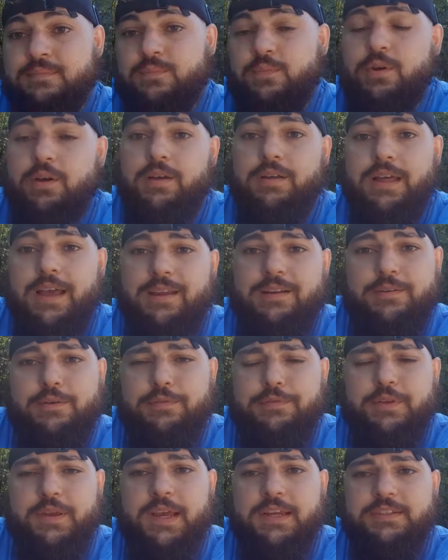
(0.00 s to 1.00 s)
well, I don't know
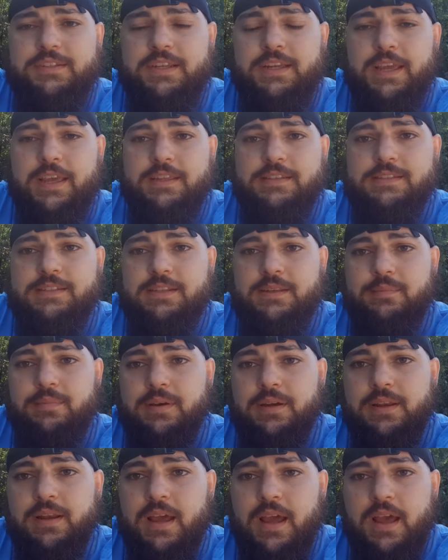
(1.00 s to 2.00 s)
if you actually can see, but